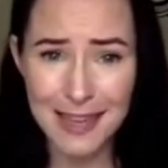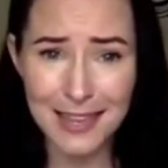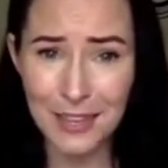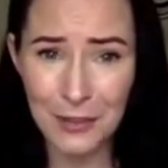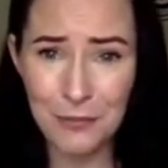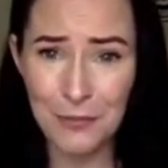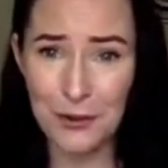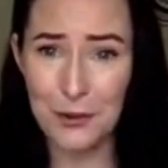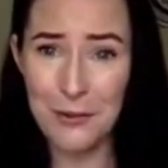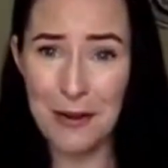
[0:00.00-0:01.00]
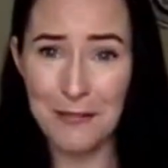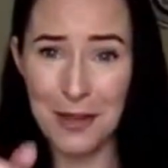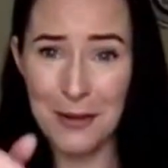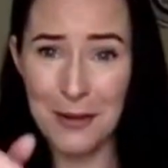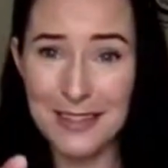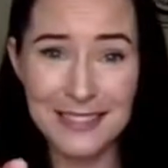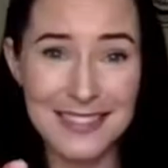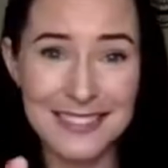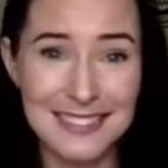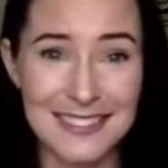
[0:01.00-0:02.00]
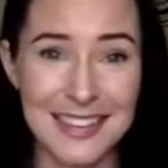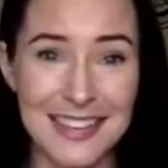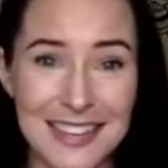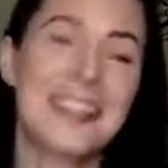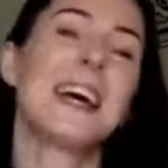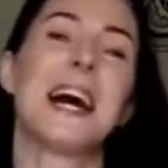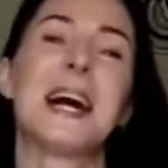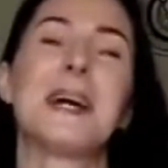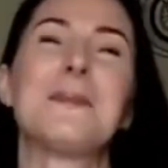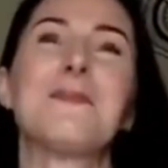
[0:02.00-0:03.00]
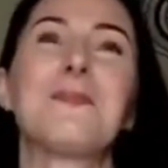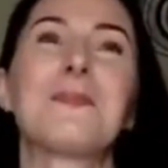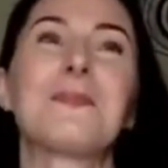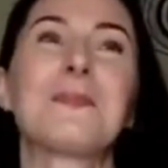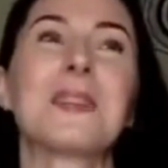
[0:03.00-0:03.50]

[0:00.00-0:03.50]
Thank you for whoever that was. I didn't see it.